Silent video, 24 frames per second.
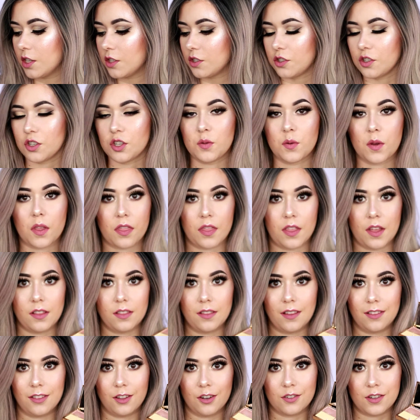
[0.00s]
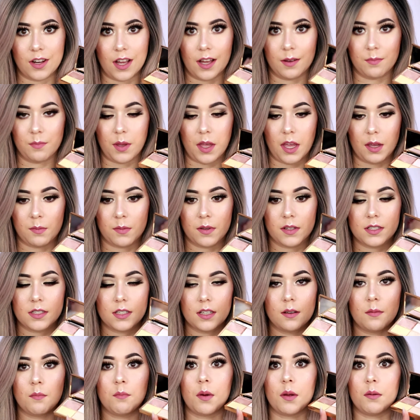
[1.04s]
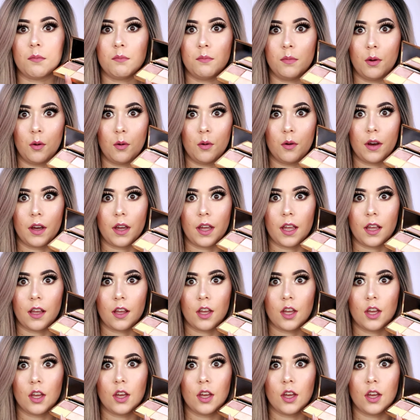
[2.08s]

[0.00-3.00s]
So you would think that they're not pigmented, but boy,